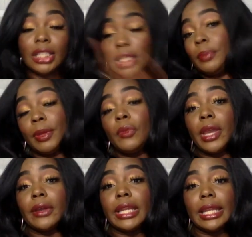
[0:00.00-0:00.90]
to be
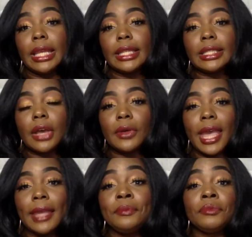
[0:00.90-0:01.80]
wearing this,
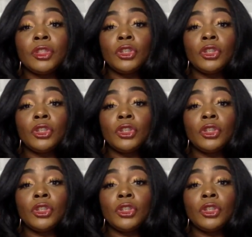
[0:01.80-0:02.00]
okay?